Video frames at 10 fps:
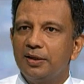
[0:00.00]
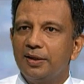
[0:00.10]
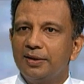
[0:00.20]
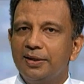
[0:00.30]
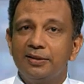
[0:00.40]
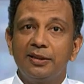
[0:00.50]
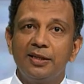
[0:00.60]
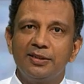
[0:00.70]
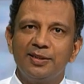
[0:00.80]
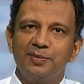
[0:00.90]

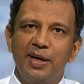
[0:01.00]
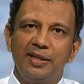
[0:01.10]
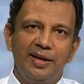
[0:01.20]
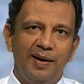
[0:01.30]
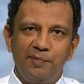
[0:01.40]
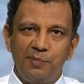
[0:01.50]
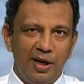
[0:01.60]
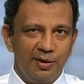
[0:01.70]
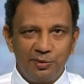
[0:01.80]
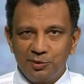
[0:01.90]
instances where they have
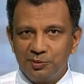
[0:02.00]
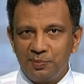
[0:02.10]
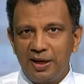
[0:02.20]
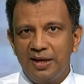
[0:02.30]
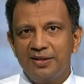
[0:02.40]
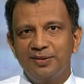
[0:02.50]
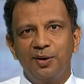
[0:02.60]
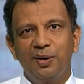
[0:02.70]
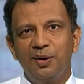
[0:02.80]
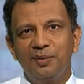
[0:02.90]
applied toothpaste
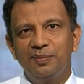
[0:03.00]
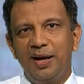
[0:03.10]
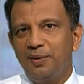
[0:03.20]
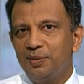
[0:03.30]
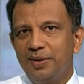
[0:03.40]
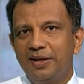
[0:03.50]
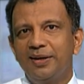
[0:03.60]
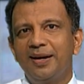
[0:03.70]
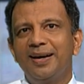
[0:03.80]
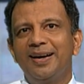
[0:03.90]
or aloe
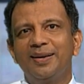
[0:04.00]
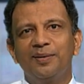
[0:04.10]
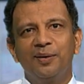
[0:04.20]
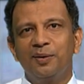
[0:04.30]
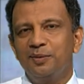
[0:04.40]
vera, or